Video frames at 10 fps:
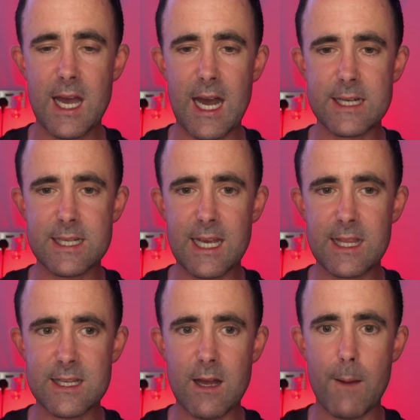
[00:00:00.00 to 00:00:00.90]
and
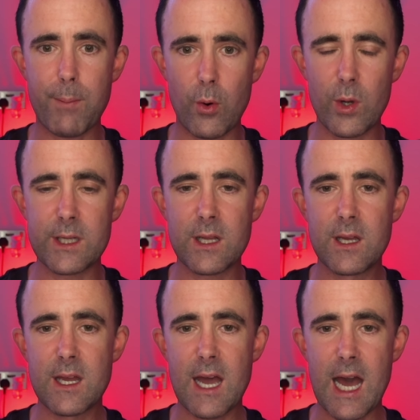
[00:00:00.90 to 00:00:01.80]
either a point
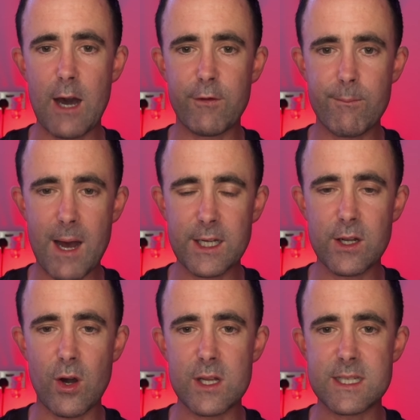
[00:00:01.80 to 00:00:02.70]
out of Man
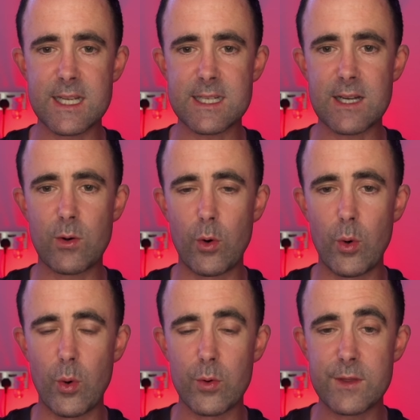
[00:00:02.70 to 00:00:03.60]
United
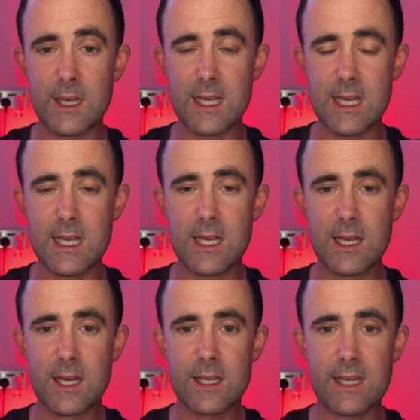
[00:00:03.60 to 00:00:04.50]
or the
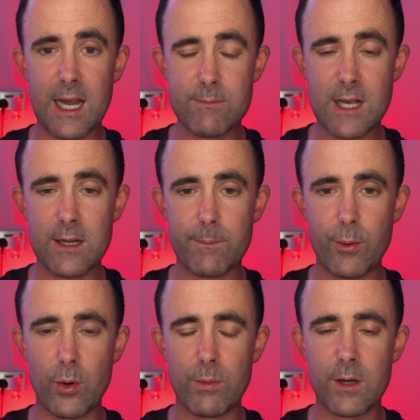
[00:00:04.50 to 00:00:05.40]
game down at
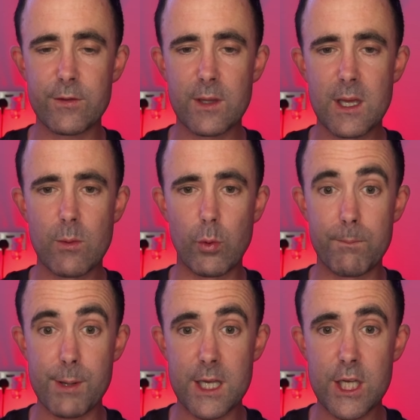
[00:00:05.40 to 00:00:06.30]
Bournemouth
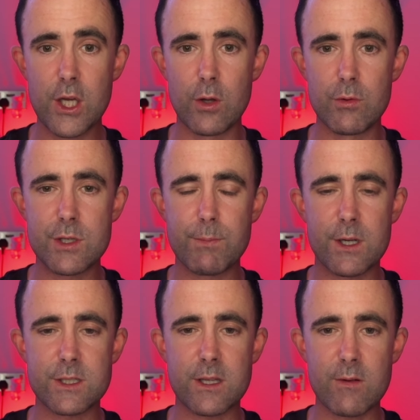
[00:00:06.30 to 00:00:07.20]
would be huge,
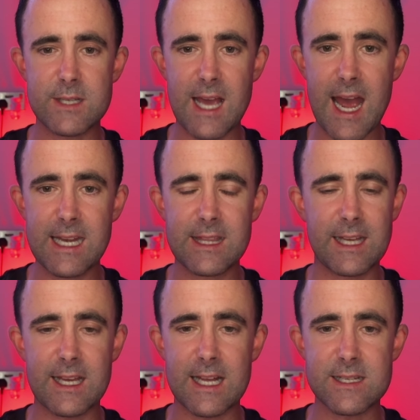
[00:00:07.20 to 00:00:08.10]
because I don't see
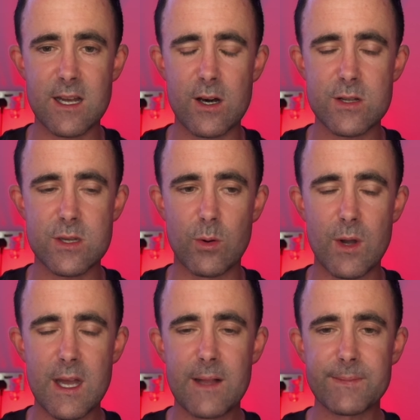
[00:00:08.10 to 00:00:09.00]
anything against Arsenal.
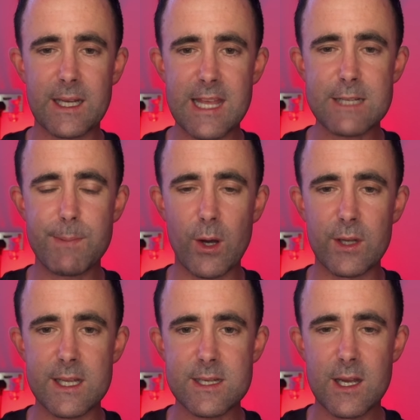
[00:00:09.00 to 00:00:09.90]
And let's be
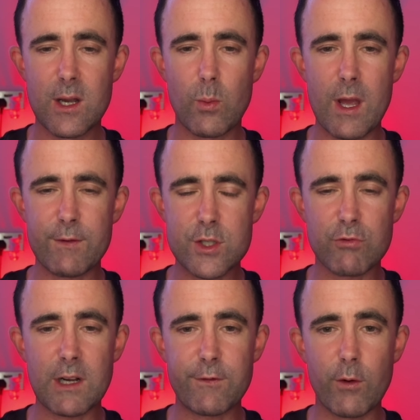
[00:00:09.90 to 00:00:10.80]
honest, we have a
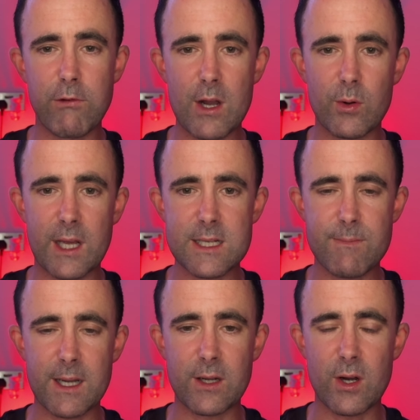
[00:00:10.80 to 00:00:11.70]
dreadful record against
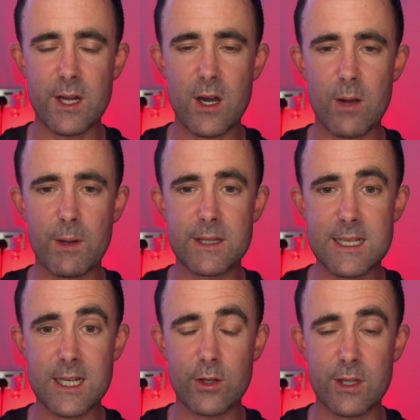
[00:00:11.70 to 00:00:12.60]
Man United at home. I
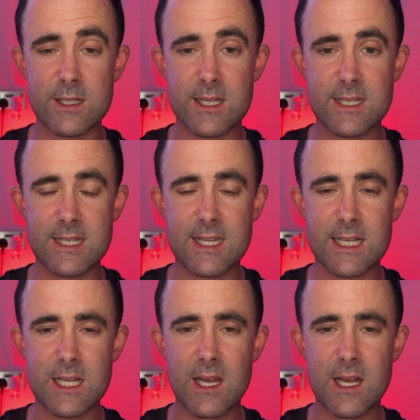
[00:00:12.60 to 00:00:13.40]
need to look at the statistics.